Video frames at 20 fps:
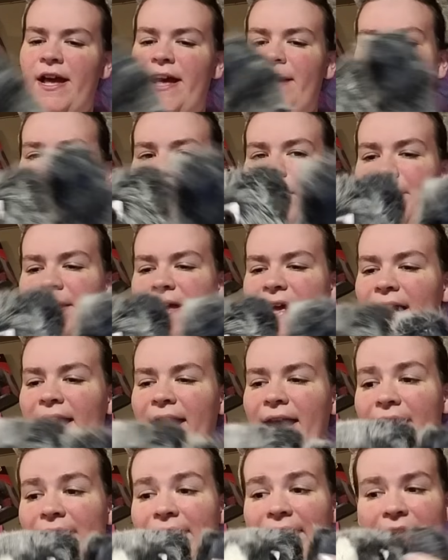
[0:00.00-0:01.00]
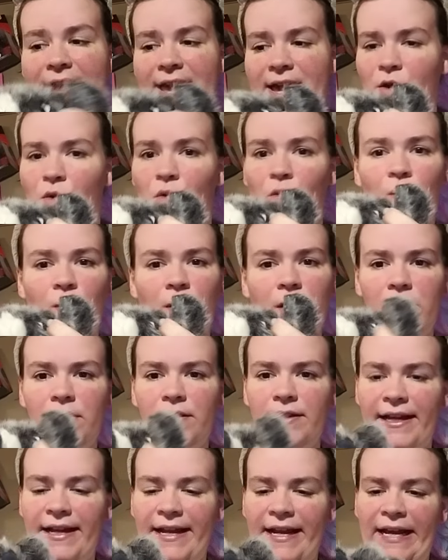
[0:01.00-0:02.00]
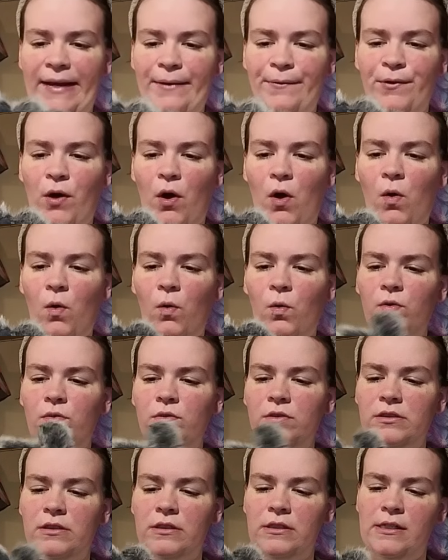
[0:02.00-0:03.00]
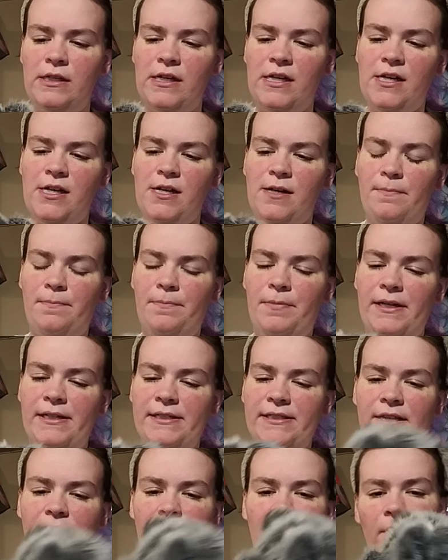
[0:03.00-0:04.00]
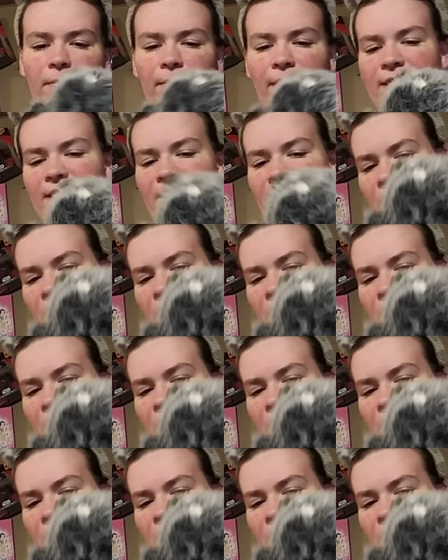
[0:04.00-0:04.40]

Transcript: and maybe he had an acorn that he would hold, but otherwise